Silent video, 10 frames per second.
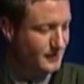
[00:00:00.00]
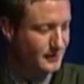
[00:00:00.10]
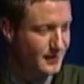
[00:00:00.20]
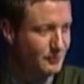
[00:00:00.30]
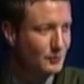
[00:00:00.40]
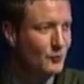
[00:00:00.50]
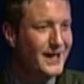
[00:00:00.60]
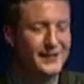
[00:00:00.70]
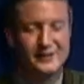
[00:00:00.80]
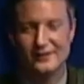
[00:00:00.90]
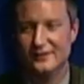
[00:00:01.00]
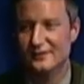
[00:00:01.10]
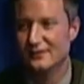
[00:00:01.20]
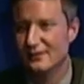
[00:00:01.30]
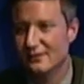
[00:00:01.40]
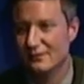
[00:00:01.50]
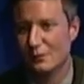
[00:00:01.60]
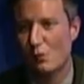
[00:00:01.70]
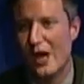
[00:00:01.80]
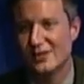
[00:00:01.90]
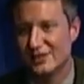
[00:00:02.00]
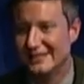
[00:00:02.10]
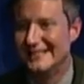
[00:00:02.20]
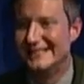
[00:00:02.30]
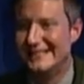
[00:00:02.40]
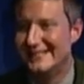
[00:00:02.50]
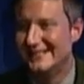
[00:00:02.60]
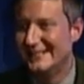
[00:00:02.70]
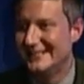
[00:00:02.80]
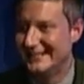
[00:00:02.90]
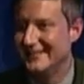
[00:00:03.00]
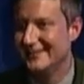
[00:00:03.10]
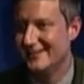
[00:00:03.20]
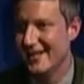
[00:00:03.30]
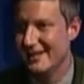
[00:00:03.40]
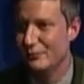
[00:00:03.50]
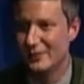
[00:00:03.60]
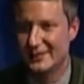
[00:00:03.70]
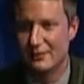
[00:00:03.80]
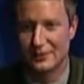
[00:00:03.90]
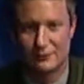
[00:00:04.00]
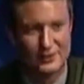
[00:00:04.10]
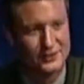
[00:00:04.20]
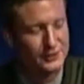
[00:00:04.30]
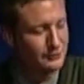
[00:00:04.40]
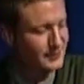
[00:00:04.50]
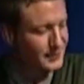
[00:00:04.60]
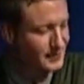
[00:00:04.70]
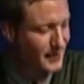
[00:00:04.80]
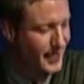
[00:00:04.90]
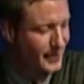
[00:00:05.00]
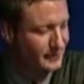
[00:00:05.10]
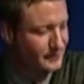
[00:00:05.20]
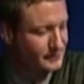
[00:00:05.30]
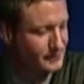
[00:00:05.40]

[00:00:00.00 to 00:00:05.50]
They weren't waiting for Washington, D.C. to dictate what they were going to do with this land.